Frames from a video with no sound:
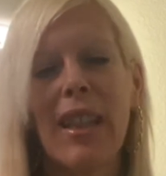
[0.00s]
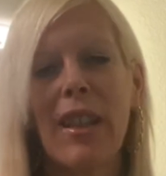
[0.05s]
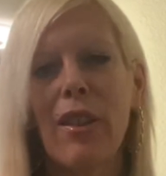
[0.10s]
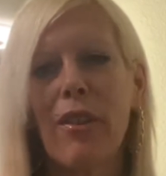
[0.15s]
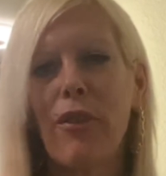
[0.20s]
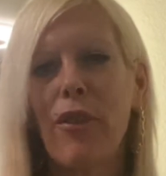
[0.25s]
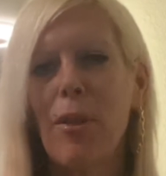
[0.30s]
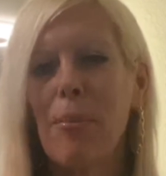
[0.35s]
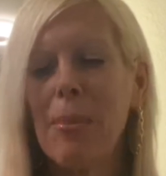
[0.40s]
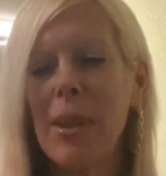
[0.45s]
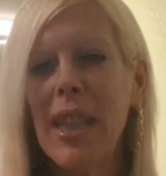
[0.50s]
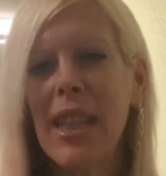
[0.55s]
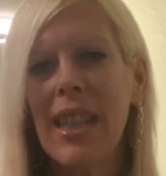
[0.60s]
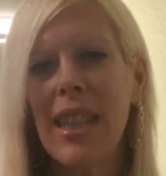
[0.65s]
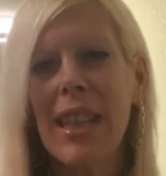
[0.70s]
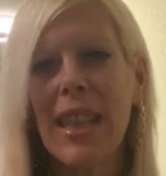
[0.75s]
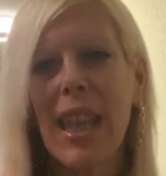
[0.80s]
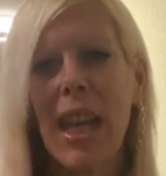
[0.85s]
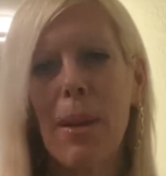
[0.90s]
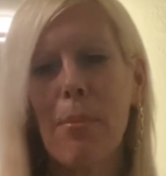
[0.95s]
For me,
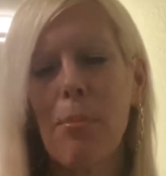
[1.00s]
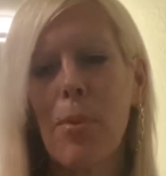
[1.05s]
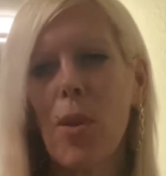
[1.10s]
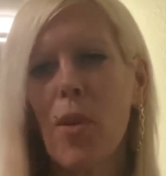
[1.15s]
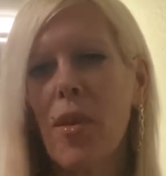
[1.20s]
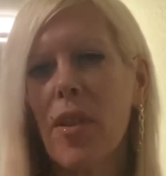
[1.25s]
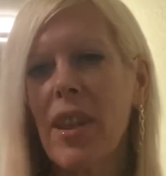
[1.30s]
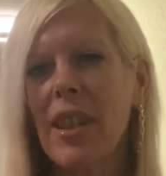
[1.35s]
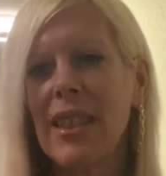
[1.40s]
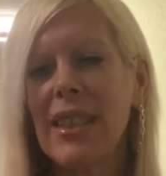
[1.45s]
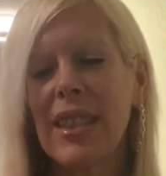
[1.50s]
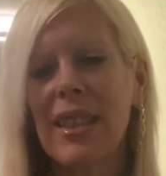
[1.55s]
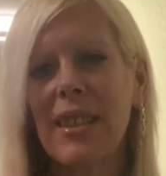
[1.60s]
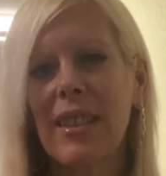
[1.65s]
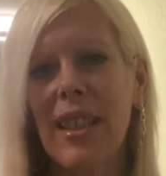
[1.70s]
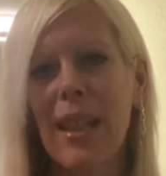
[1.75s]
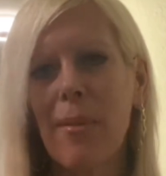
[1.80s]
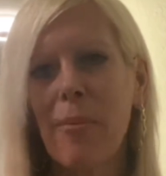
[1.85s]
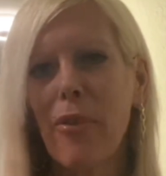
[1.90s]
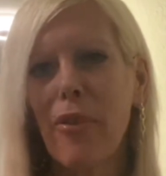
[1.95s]
they're both in the
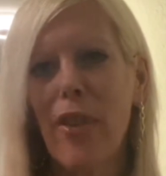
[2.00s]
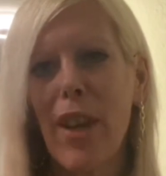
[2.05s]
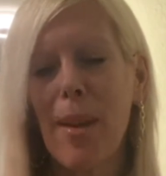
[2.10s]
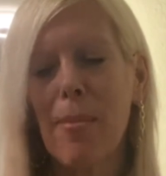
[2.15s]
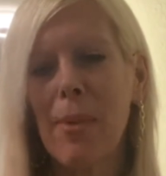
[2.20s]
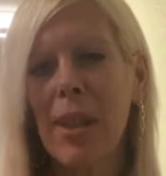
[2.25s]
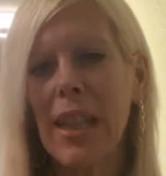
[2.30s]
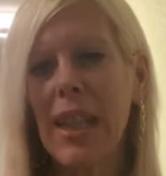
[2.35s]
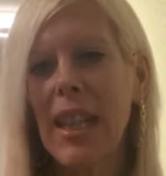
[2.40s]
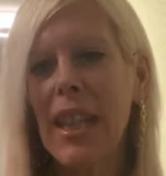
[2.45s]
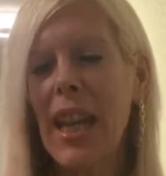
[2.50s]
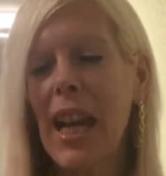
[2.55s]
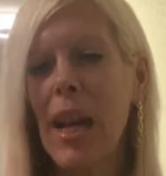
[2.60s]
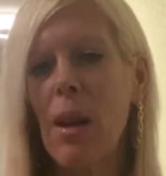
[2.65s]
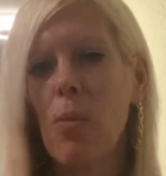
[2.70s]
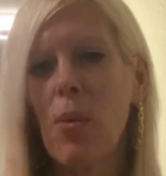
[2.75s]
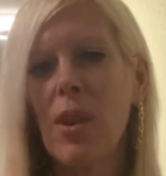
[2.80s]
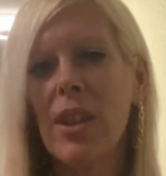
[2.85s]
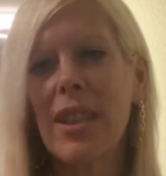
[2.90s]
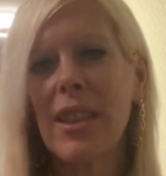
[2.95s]
same family. I
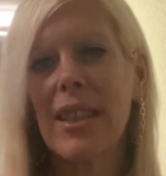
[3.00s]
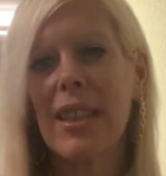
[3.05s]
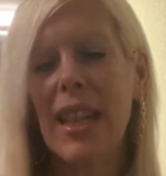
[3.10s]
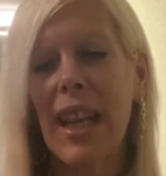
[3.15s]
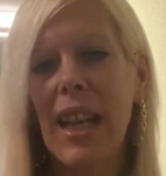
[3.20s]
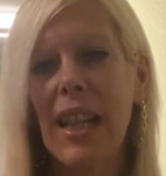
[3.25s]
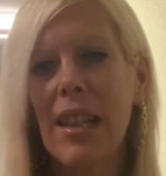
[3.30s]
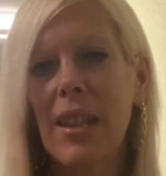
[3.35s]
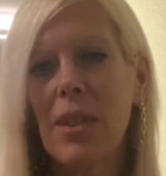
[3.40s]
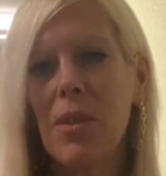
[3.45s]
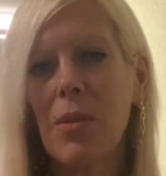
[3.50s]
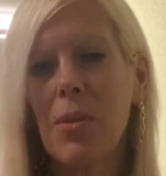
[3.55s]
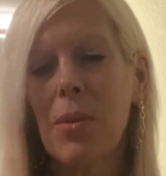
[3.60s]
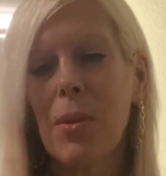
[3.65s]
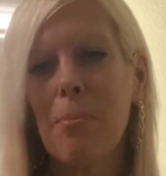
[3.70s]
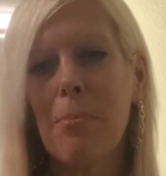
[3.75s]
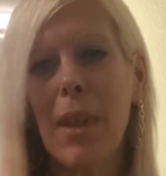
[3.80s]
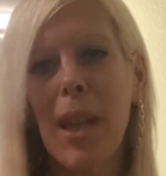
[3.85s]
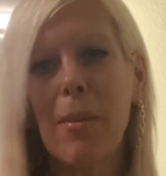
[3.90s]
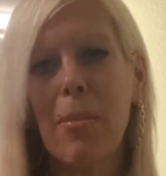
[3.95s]
want to tell you
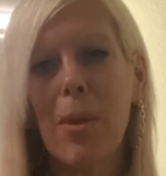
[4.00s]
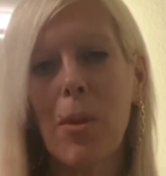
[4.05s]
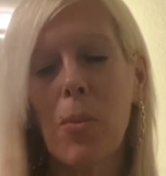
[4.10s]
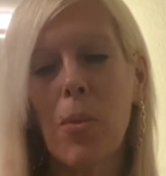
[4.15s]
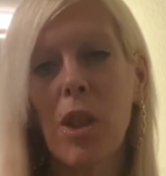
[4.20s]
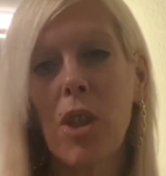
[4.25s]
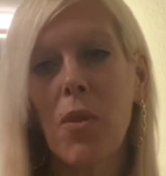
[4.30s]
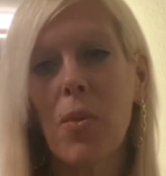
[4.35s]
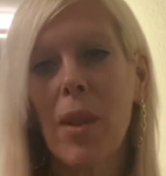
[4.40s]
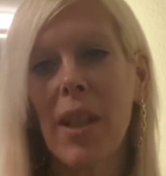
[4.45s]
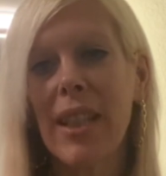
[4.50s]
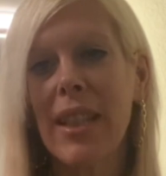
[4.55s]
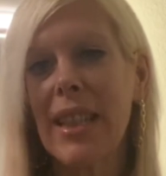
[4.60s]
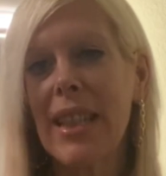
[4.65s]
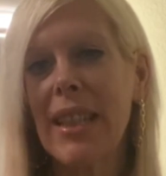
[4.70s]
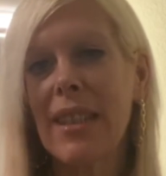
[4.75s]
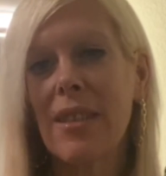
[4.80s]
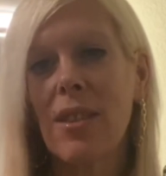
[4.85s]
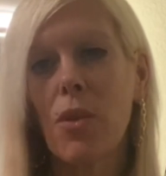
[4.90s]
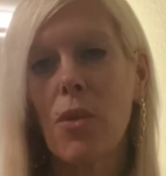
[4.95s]
maybe which one
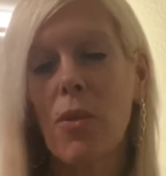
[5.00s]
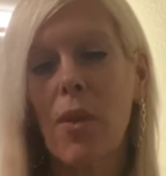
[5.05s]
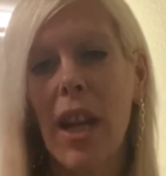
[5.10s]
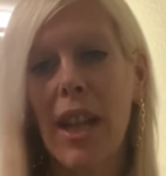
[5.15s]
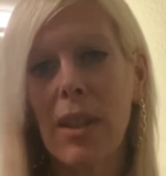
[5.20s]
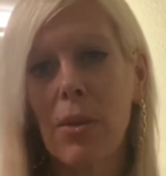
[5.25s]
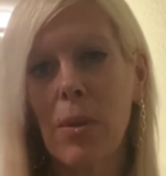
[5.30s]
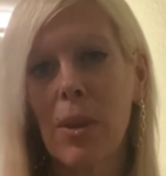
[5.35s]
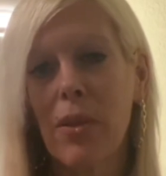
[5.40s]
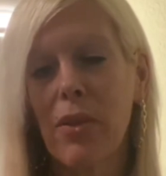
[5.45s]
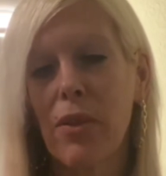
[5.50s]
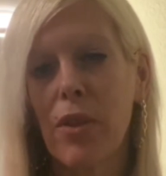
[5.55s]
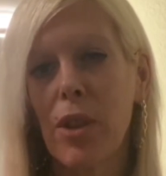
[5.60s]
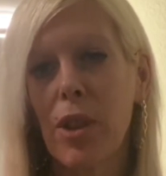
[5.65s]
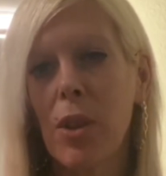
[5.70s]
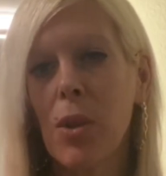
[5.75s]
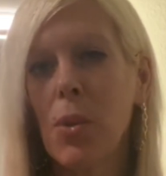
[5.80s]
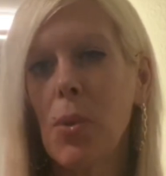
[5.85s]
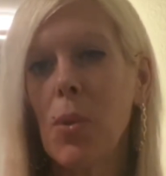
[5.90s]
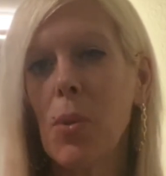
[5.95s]
is the right one for
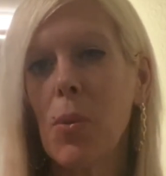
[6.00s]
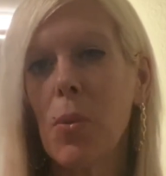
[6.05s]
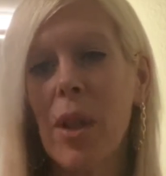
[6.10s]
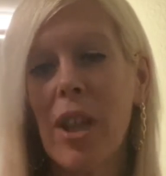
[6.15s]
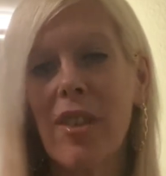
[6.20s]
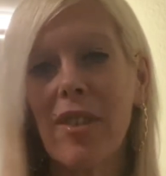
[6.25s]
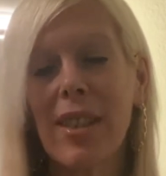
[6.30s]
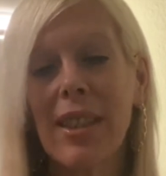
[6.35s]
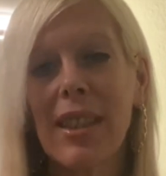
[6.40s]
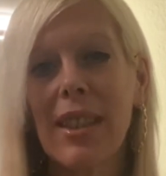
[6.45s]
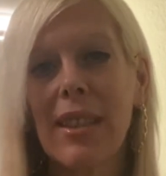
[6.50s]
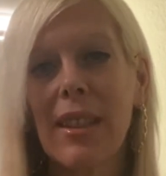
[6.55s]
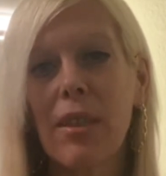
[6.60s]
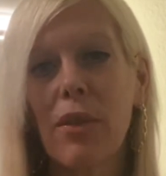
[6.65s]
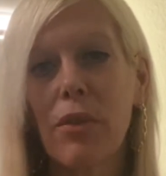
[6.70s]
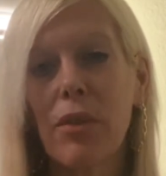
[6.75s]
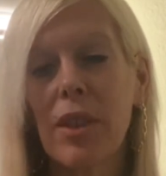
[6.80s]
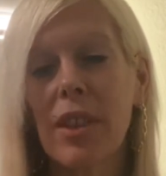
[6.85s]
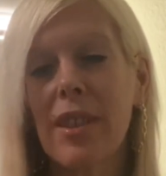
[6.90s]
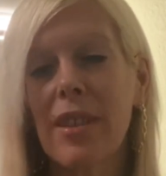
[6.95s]
you. Where are the
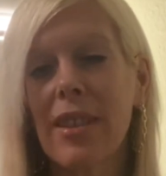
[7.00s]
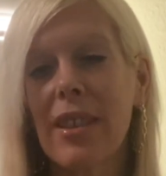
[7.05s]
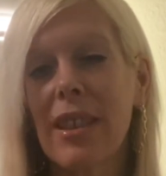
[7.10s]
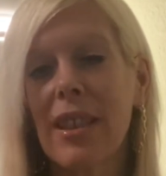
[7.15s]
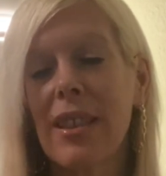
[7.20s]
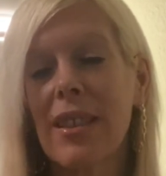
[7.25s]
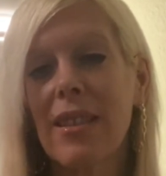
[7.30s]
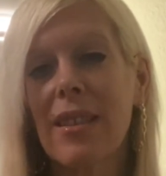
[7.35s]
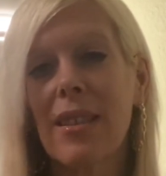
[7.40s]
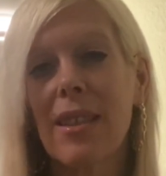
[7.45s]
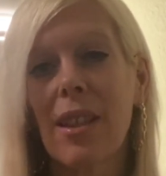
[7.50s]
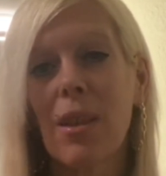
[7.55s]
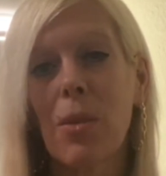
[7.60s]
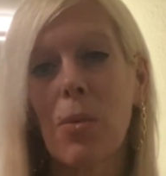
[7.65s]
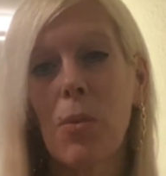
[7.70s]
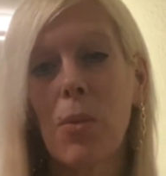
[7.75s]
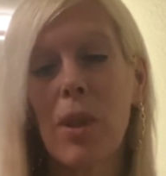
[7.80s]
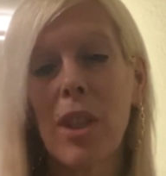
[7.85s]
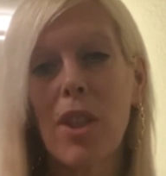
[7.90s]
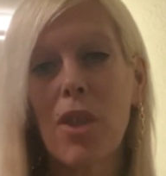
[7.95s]
differences?
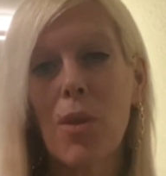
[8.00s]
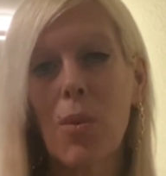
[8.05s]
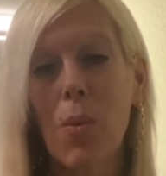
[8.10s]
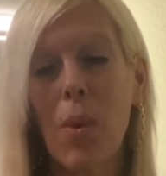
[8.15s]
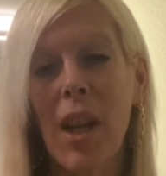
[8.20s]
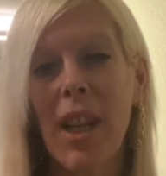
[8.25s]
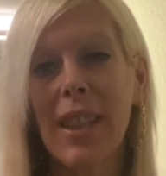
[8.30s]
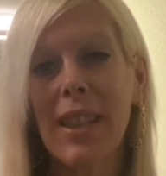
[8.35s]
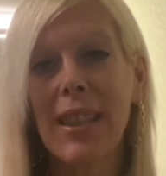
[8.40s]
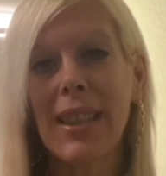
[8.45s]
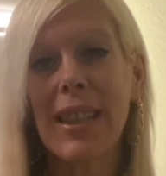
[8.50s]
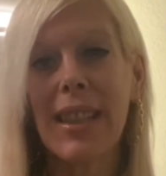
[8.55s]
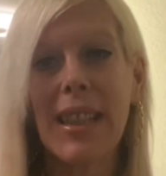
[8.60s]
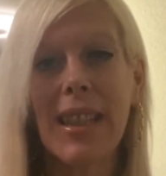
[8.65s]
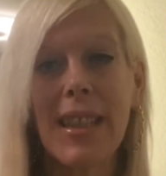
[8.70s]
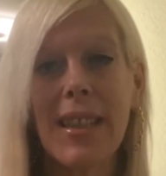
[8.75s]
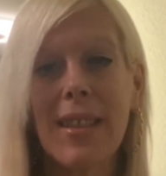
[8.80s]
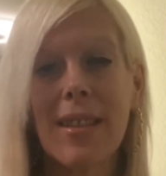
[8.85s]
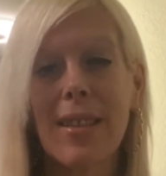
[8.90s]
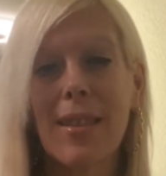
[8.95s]
Which one
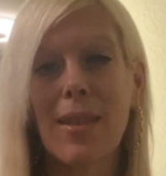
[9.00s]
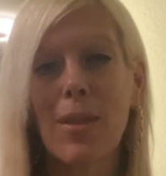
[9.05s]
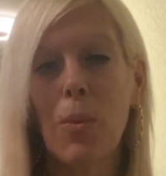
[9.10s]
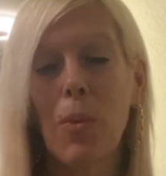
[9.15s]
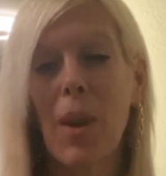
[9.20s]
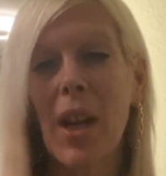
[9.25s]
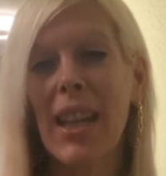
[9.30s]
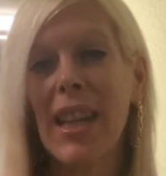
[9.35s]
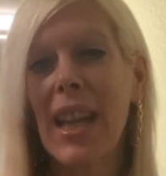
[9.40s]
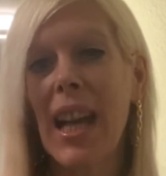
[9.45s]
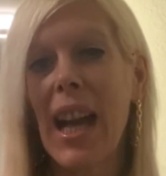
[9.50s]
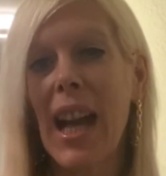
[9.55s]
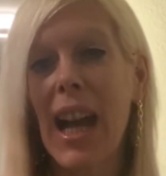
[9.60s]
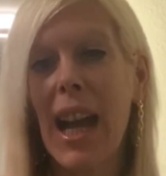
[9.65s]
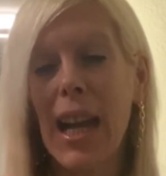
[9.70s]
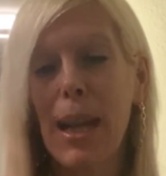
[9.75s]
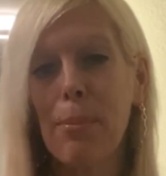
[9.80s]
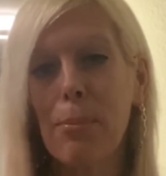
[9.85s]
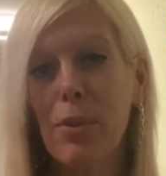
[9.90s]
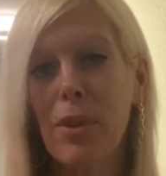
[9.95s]
is the one
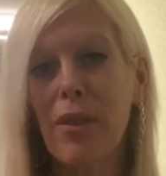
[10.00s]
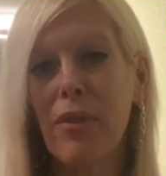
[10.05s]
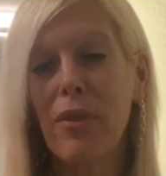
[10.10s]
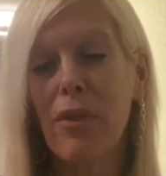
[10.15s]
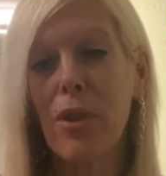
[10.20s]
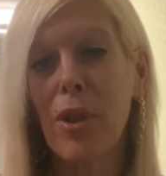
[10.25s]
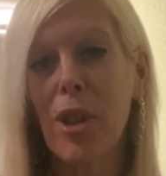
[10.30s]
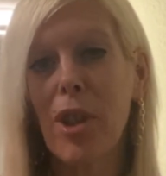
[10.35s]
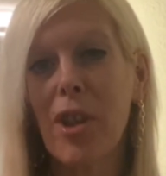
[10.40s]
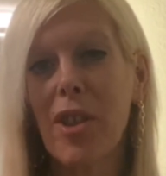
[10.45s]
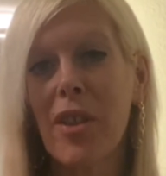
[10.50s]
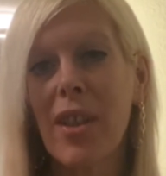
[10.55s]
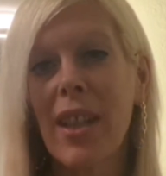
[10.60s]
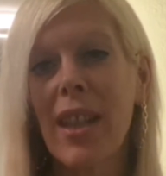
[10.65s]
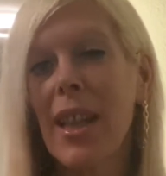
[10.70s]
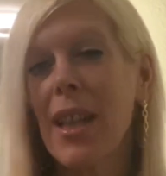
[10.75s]
I prefer?